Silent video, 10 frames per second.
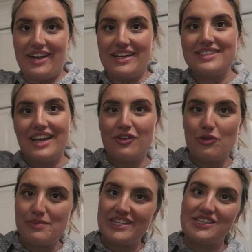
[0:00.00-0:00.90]
Right, guys, I
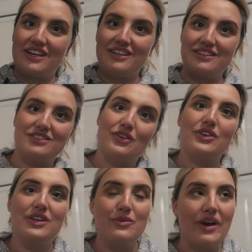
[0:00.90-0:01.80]
got my jacket
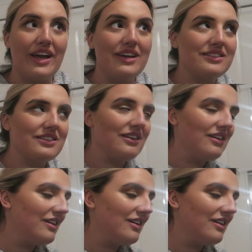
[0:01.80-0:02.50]
soaking wet.